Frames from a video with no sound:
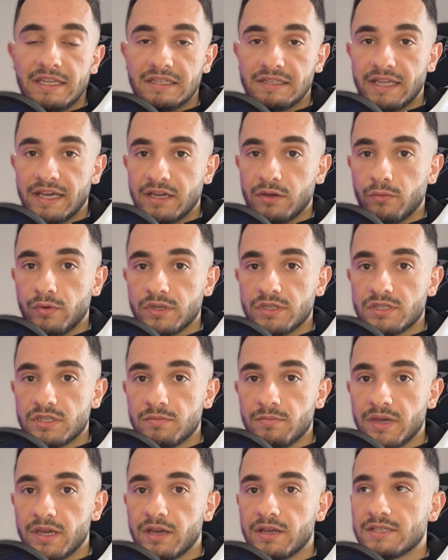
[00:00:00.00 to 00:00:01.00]
language
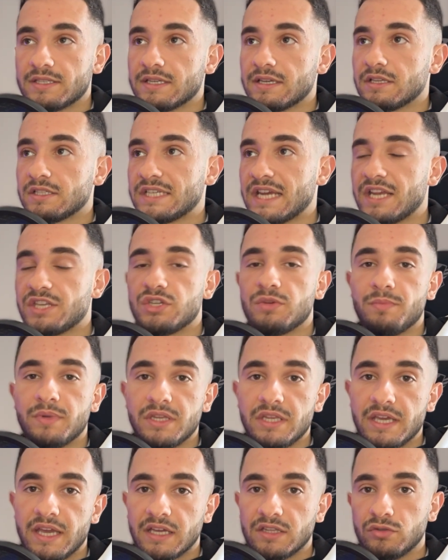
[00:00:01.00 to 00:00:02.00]
because
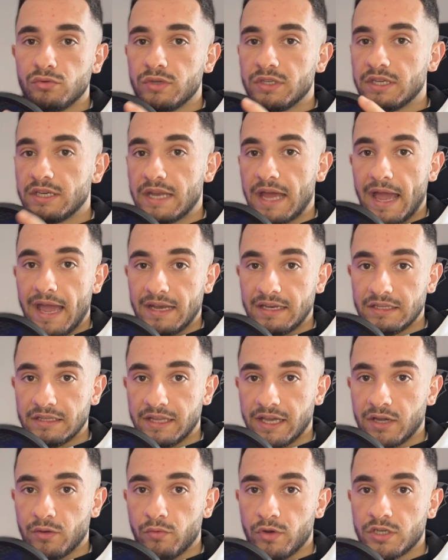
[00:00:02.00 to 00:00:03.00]
ChatGPT can do it in any
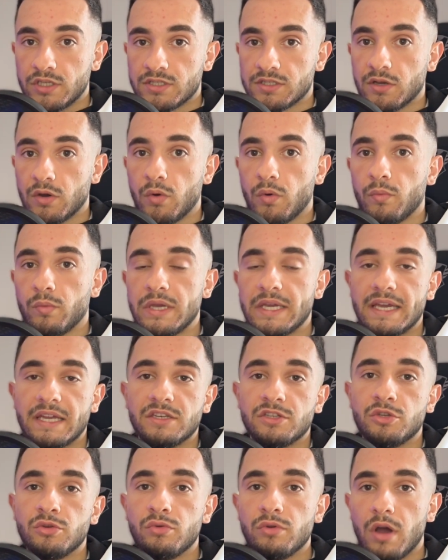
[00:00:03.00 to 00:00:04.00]
language so we
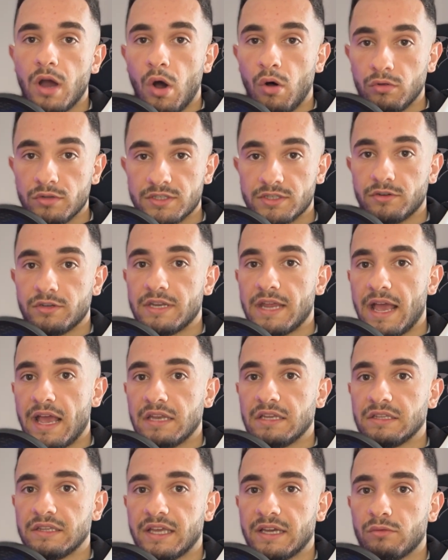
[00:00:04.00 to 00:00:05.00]
can do also in any
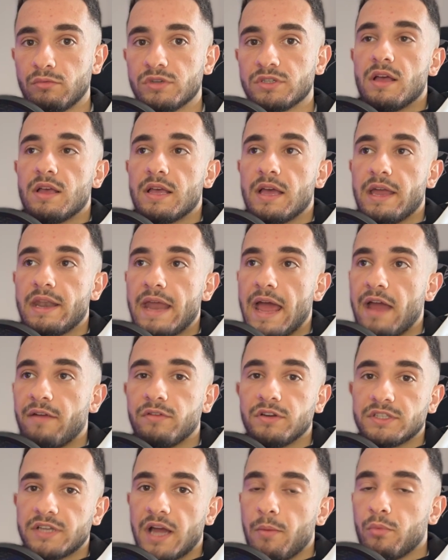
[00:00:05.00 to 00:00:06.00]
language and
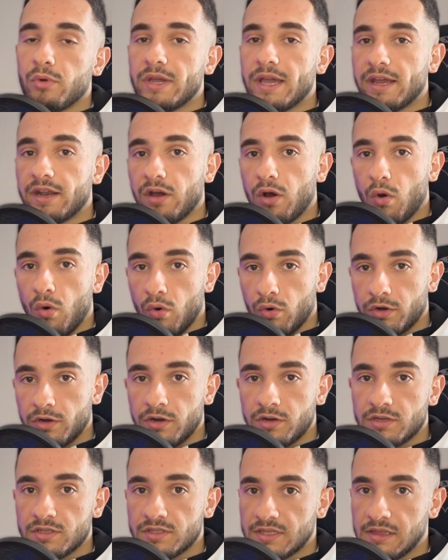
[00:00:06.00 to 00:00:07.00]
every time we get an
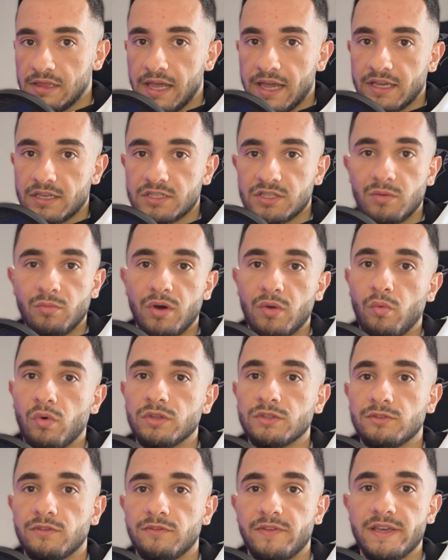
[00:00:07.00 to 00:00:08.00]
orders like someone
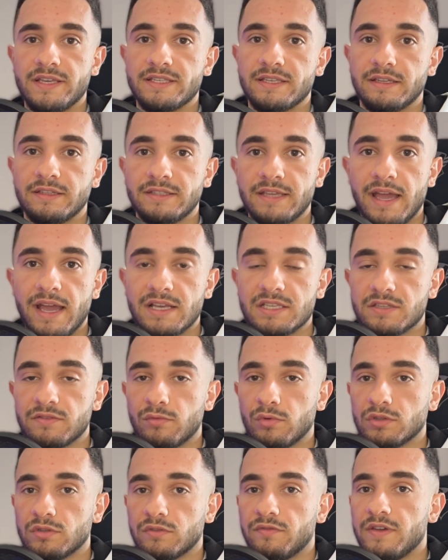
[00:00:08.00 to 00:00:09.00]
want to fix a text
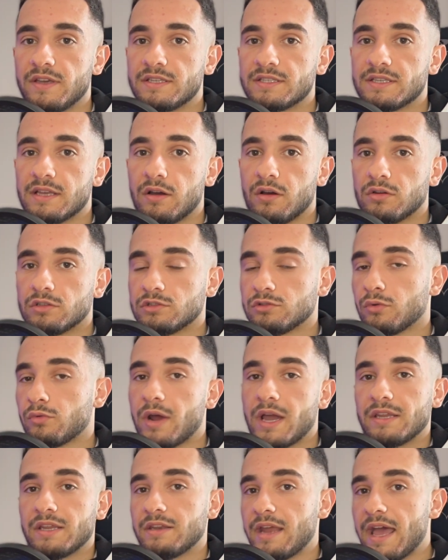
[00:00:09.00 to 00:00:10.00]
want to fix uh, to
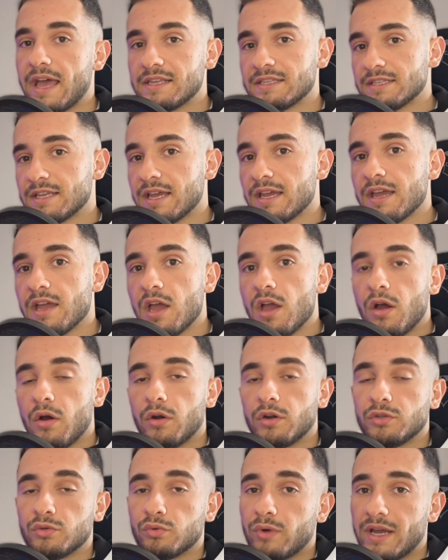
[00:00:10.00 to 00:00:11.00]
write an essay or
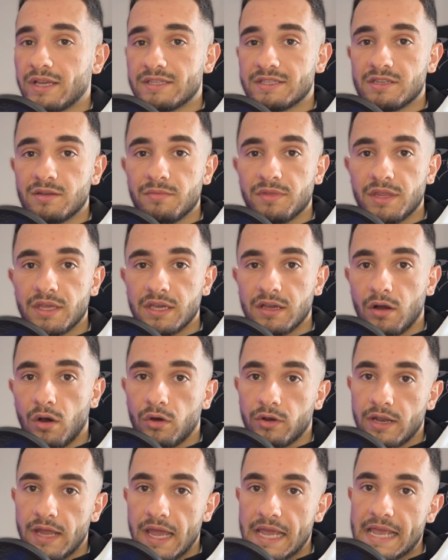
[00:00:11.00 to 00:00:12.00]
to write something
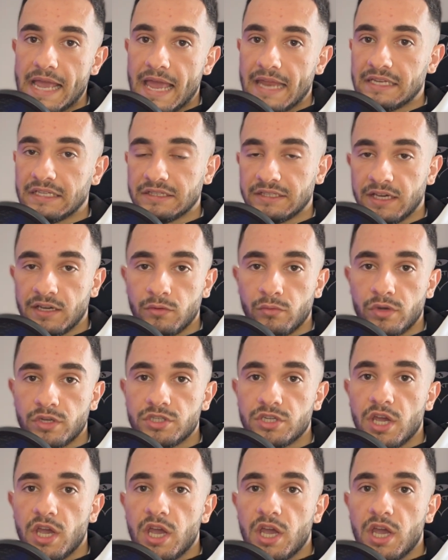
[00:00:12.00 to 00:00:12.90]
on any language